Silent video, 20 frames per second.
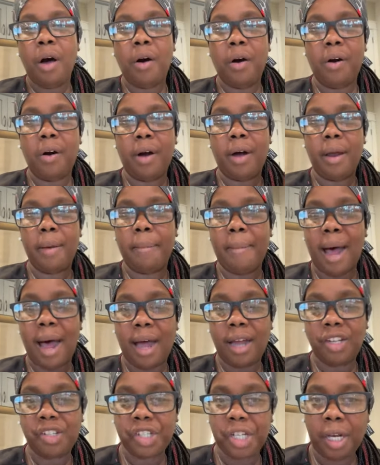on
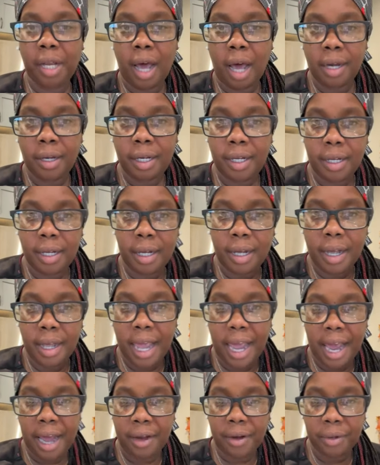my Shalonda
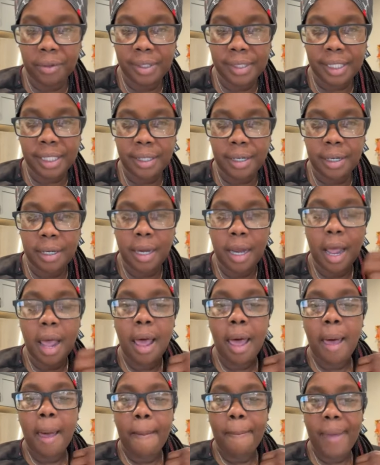Anderson
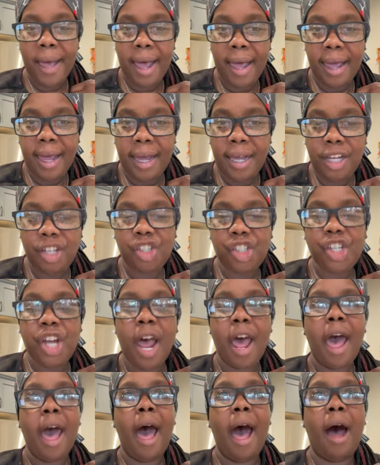page.
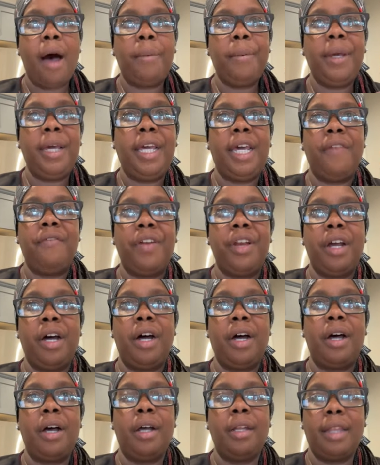I'll be giving
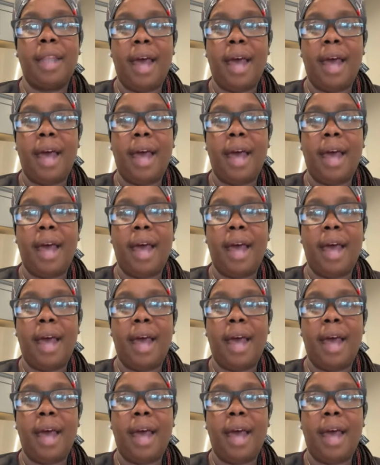a